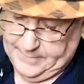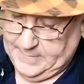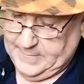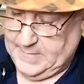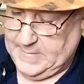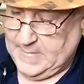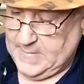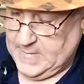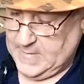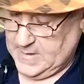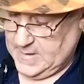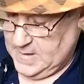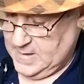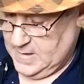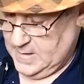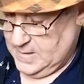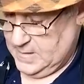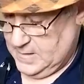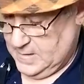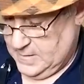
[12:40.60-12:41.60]

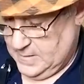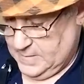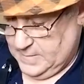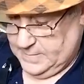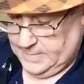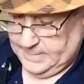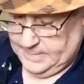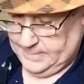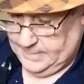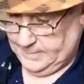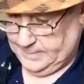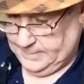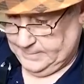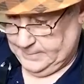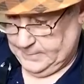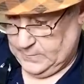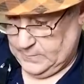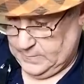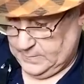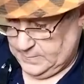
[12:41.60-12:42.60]

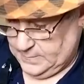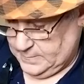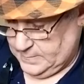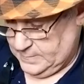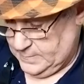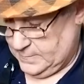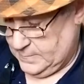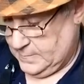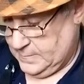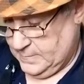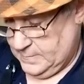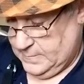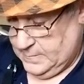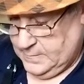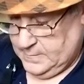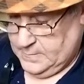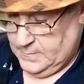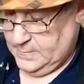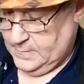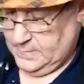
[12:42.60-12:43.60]

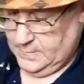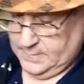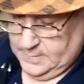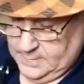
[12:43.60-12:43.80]
(silence)